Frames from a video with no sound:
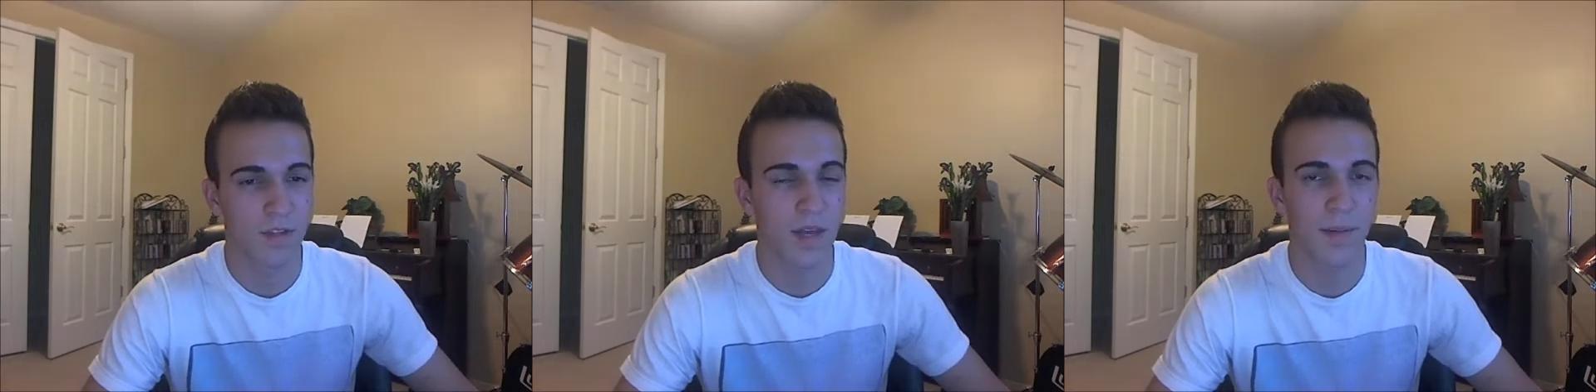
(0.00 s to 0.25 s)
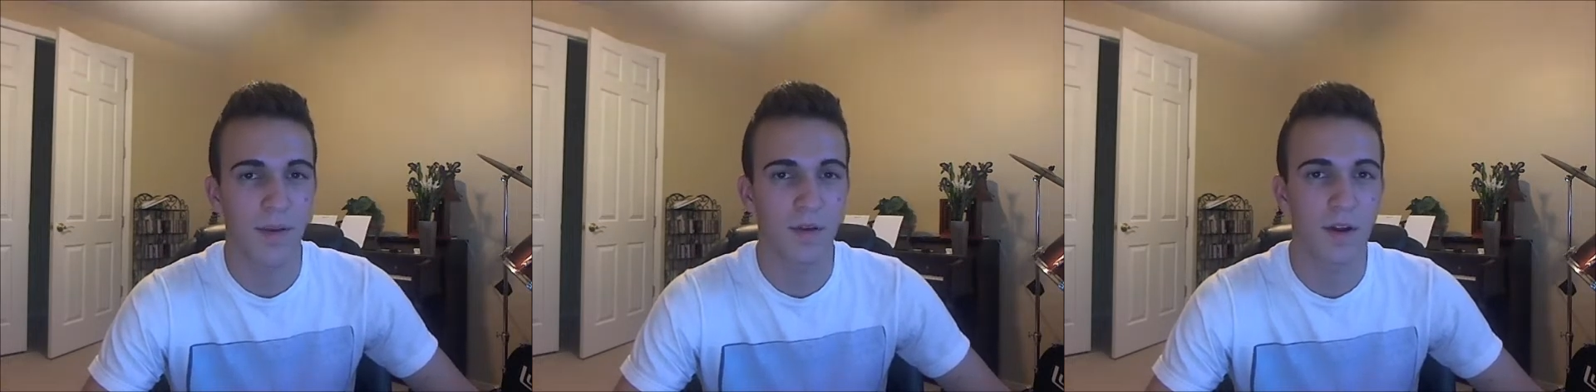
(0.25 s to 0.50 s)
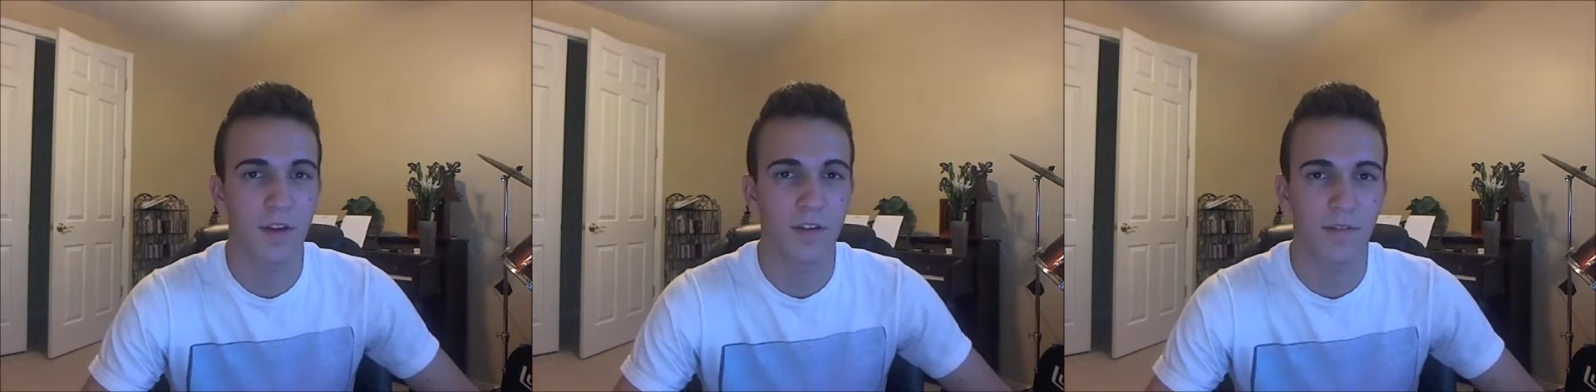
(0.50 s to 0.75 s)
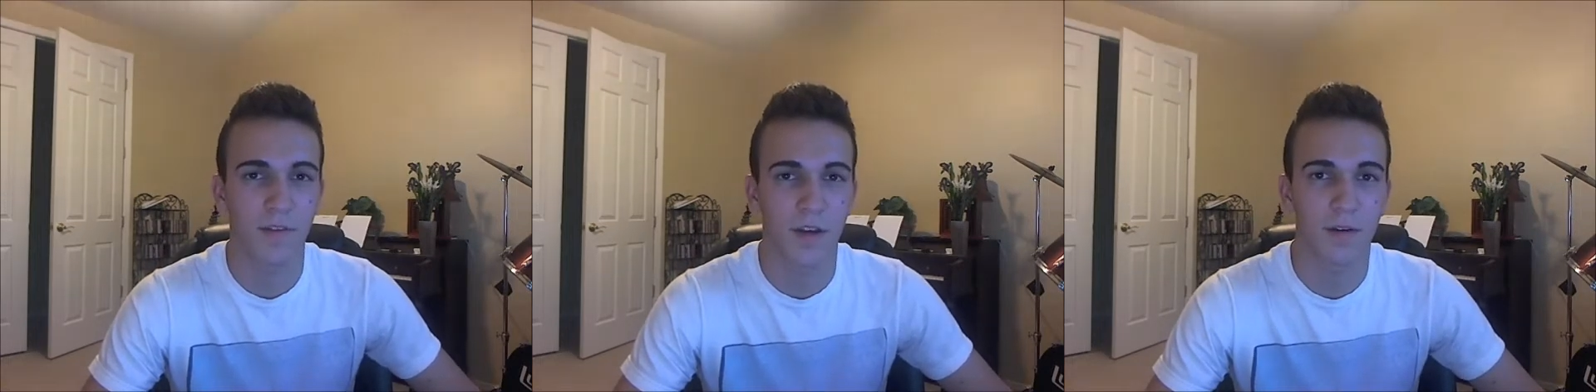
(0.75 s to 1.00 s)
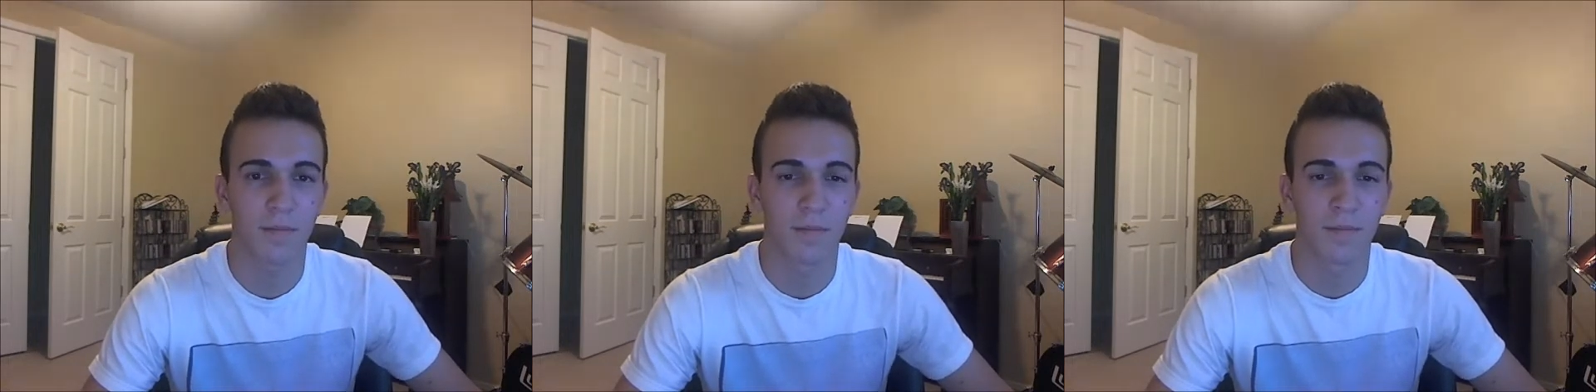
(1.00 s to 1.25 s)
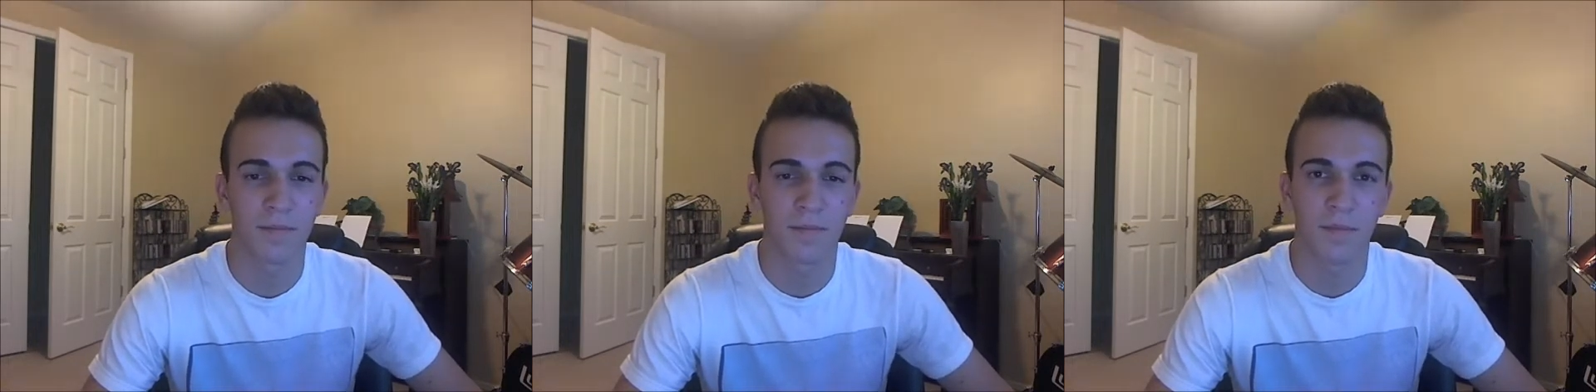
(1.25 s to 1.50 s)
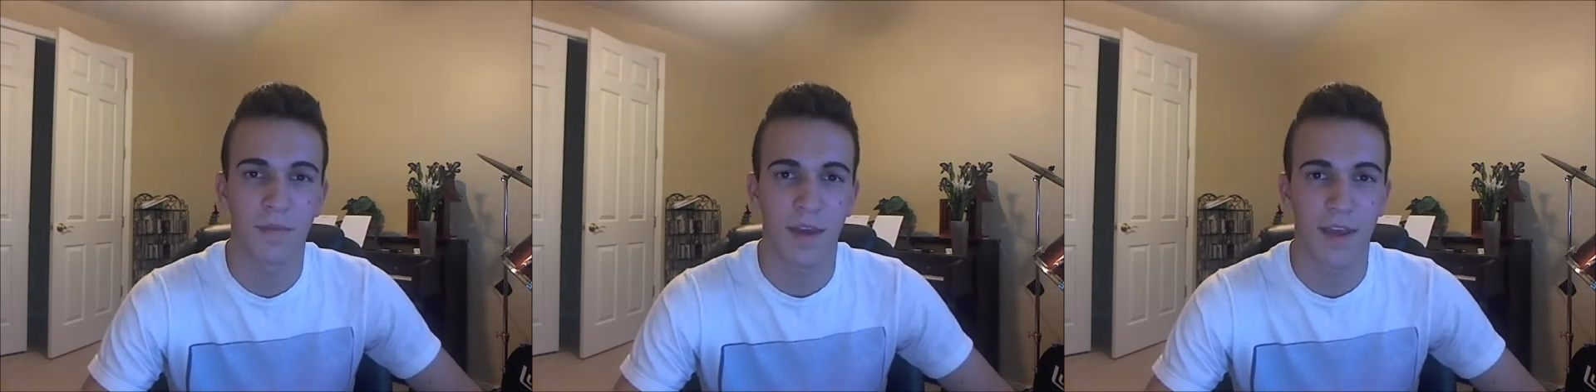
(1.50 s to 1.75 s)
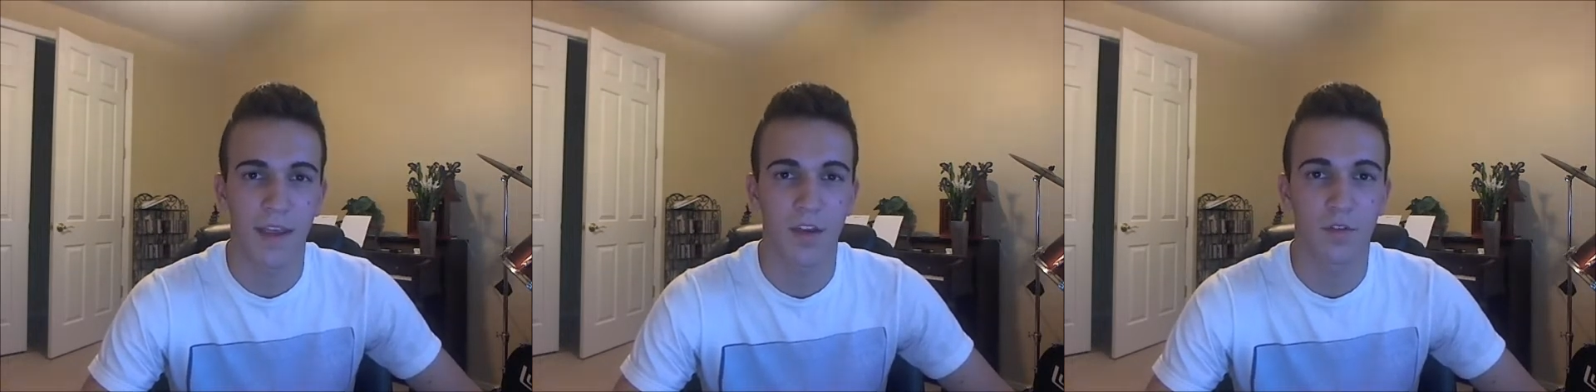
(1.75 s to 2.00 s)
that my greatest fear?
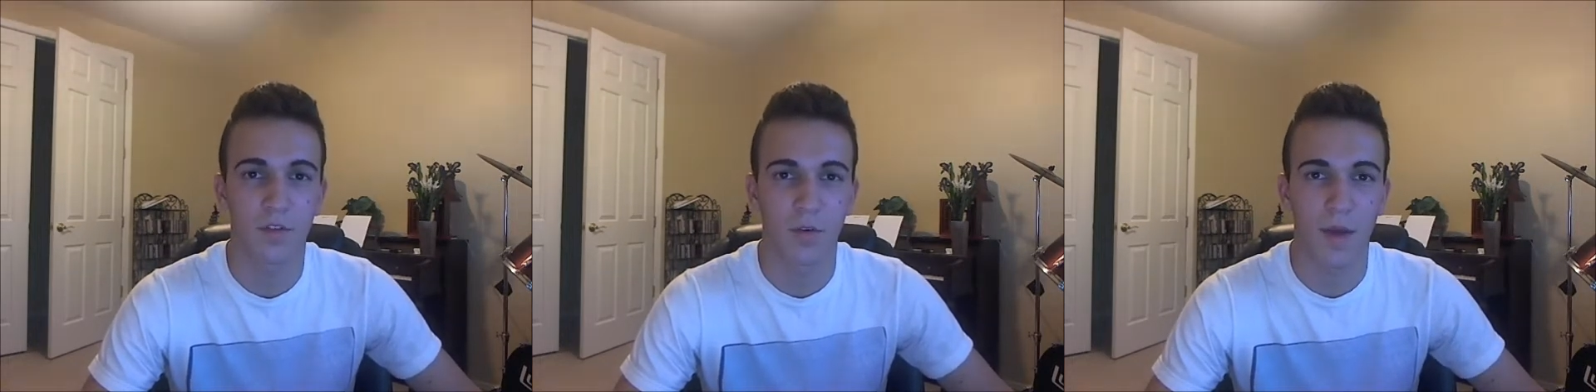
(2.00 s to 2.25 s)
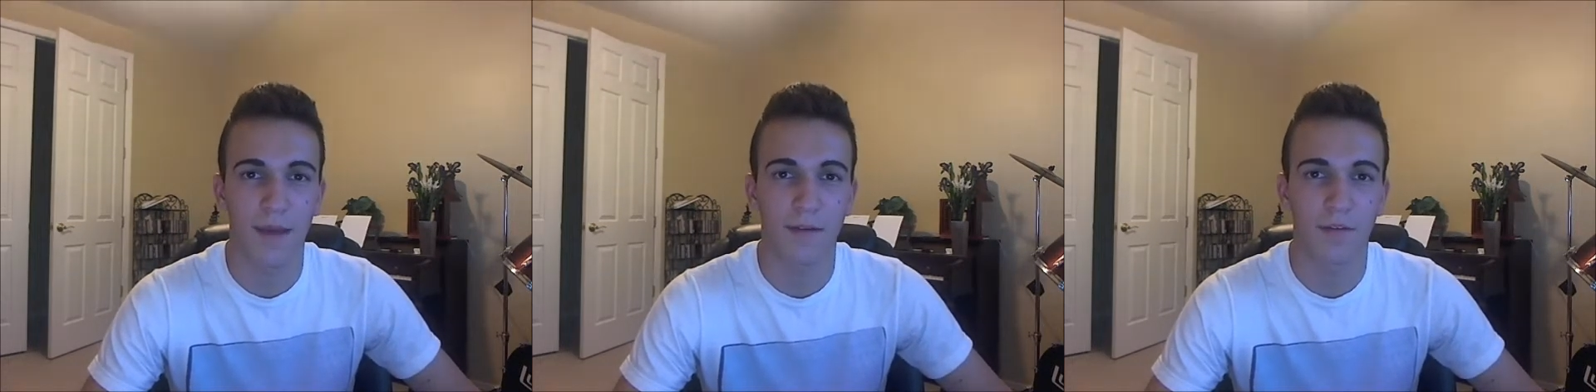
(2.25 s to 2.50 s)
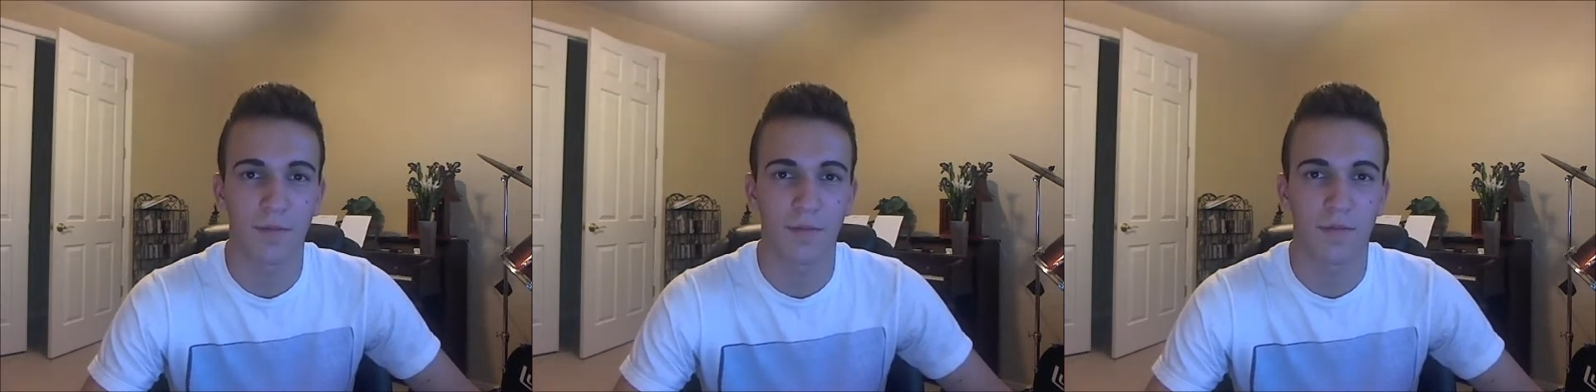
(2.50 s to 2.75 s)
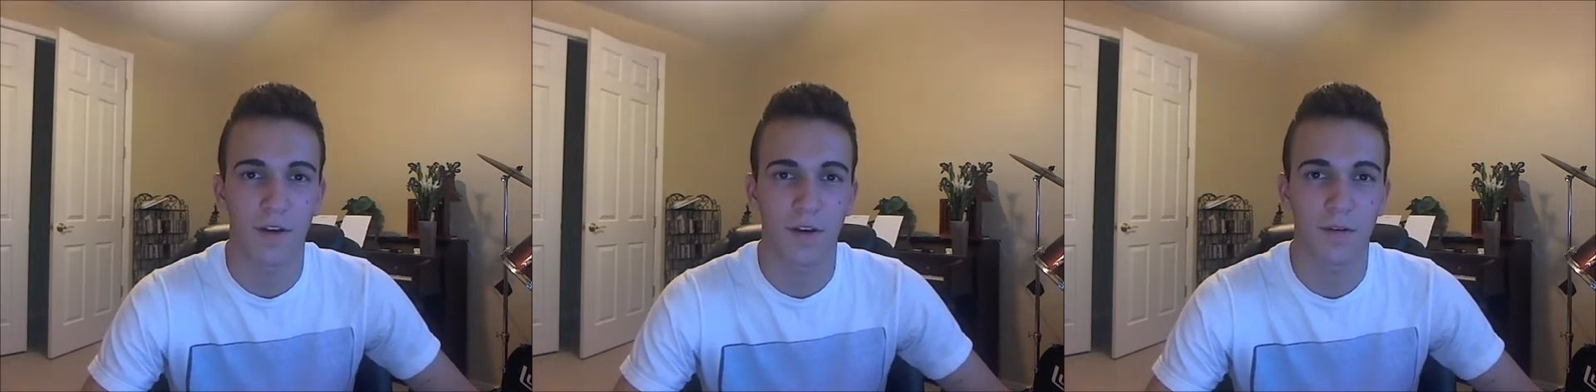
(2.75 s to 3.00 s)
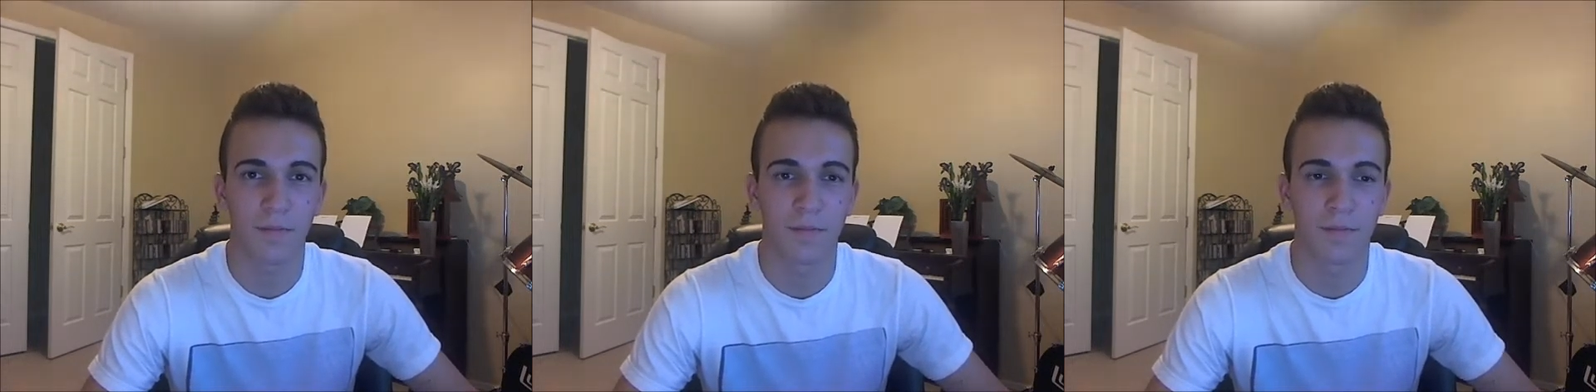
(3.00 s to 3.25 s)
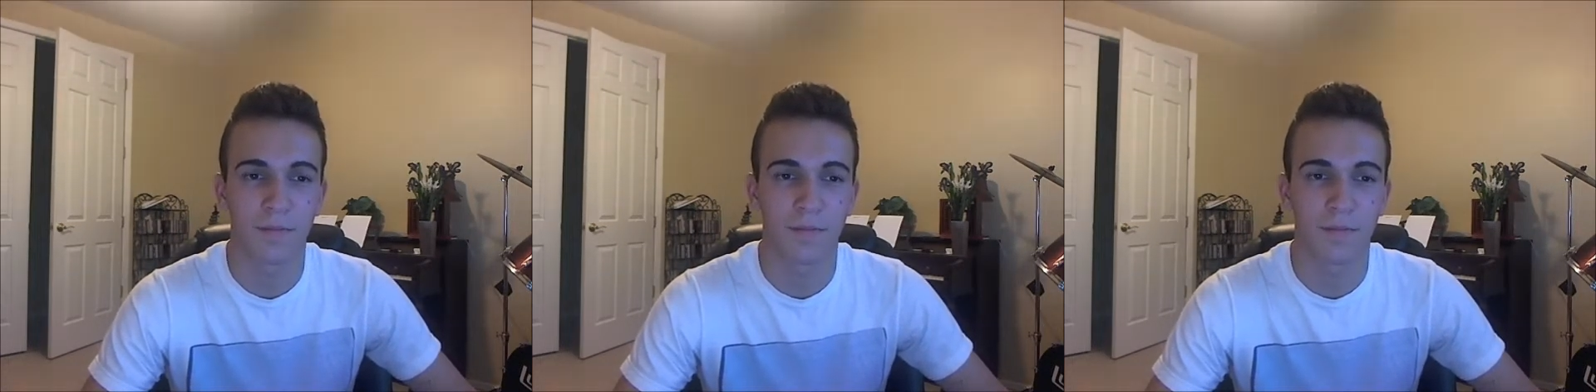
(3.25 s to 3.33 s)
Hate derived from fear?